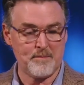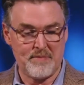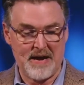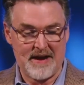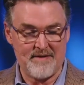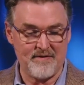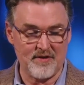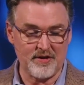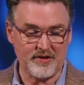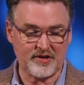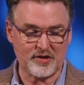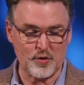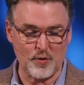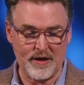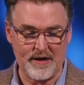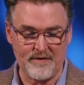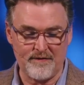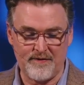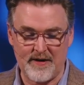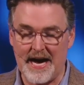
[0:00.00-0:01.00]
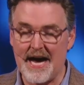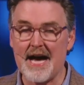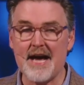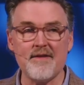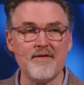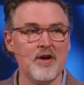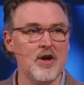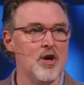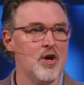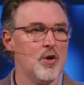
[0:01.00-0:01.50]
By verse
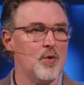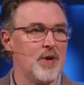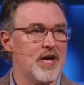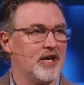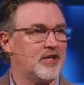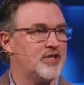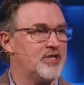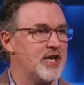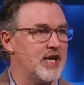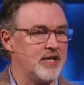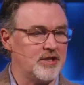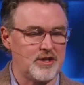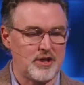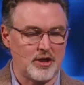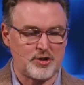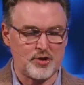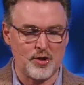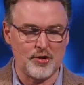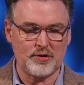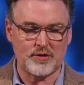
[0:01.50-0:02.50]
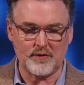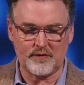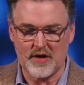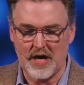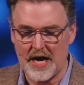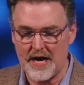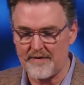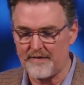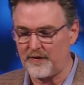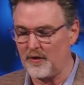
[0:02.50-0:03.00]
25, we exchange the truth of
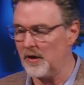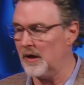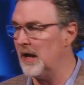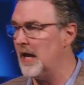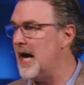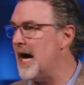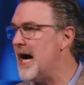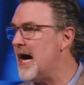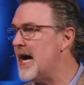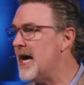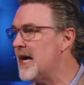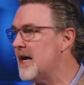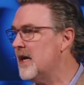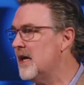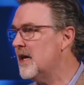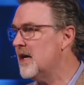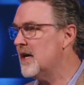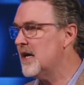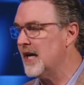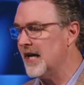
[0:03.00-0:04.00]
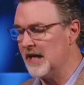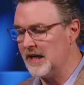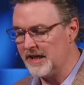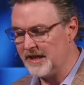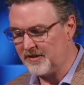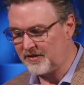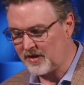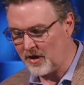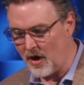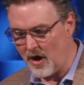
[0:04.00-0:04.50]
God for a lie. It
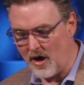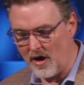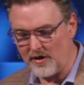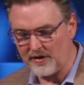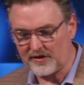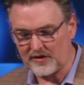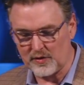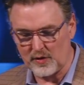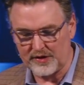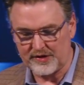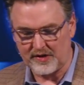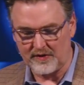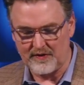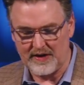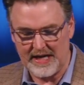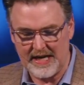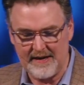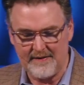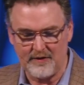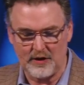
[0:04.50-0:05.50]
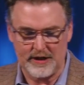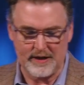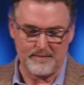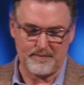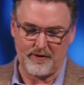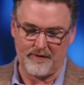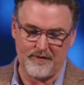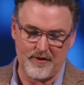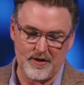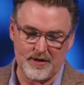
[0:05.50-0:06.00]
leads to all sorts of evil
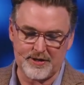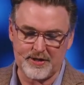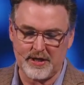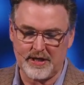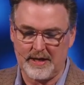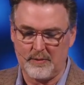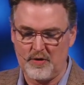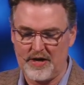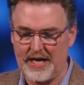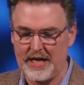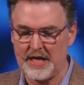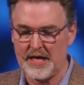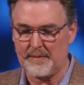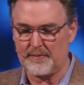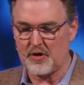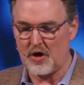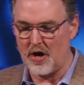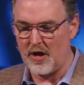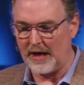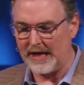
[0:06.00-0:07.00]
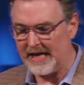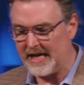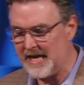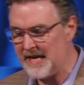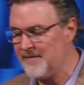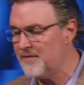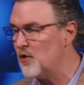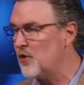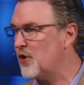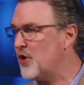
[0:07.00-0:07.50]
and perversion, and we end up calling
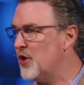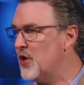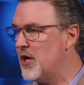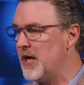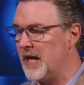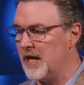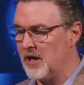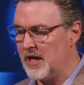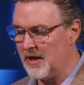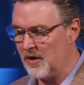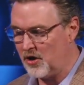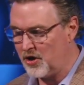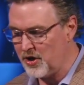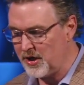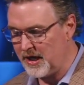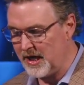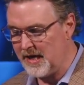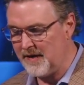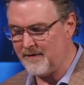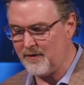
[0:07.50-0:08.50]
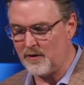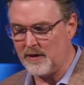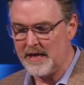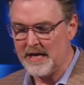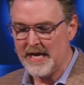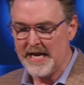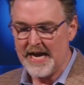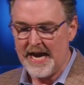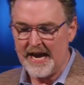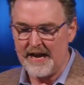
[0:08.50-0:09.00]
evil good and good evil.
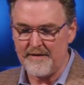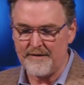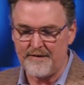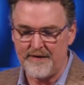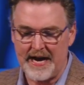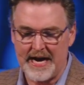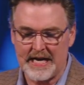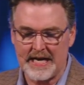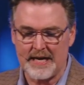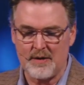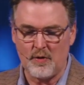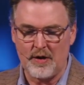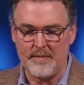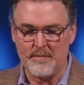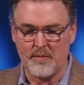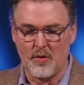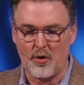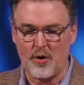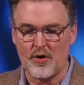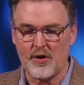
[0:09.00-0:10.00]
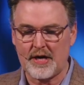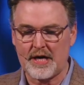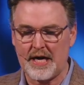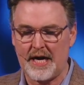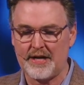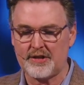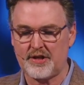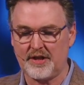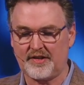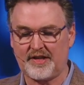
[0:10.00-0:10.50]
And finally, when moral
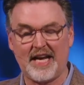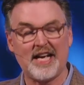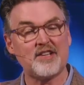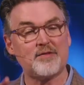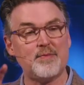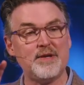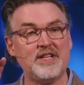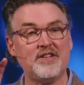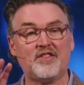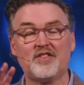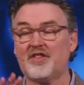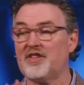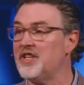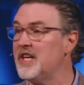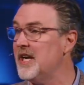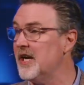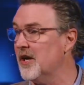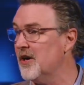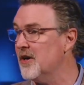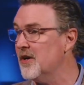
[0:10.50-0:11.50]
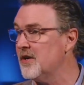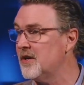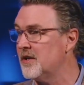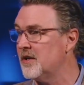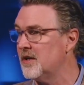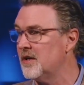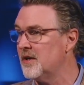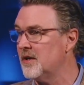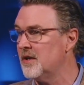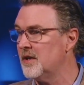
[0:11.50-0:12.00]
conscience has been
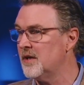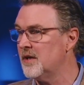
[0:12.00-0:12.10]
seared,